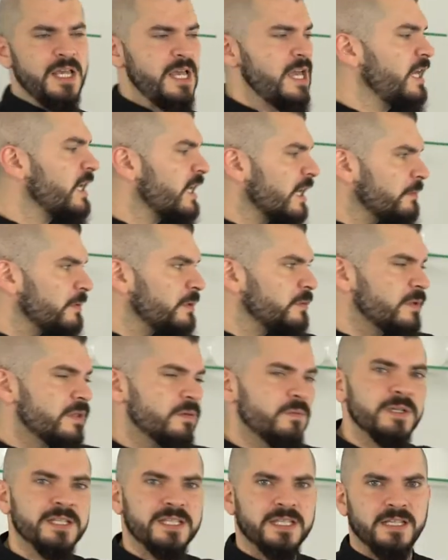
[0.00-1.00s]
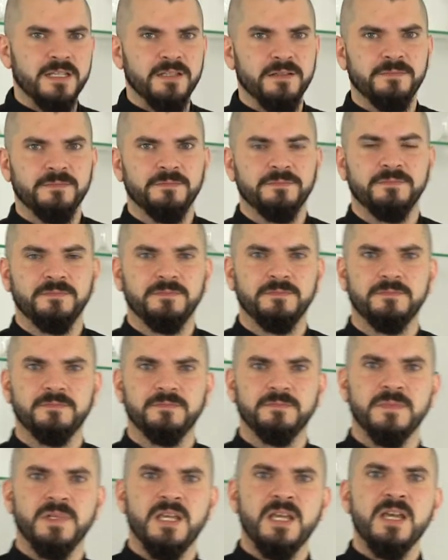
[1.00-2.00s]
It can be with whiskey.
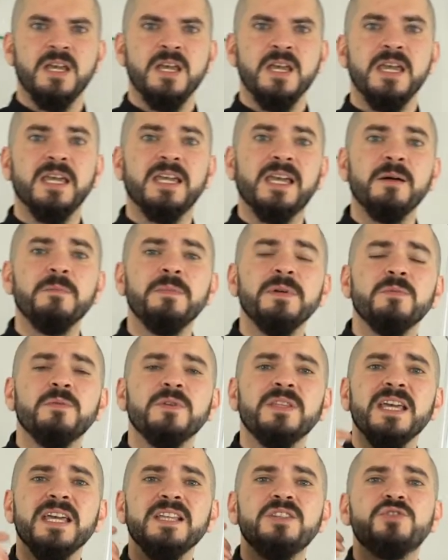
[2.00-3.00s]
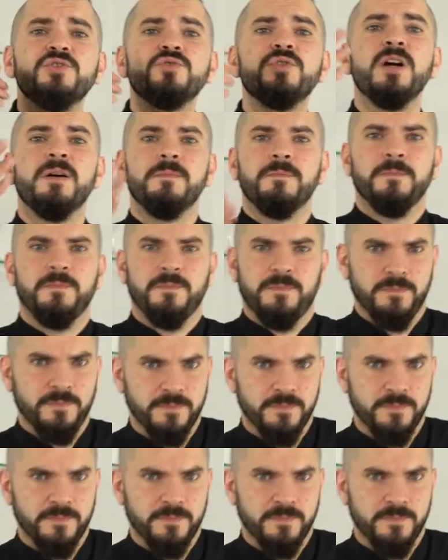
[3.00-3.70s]
It can be with aged rum.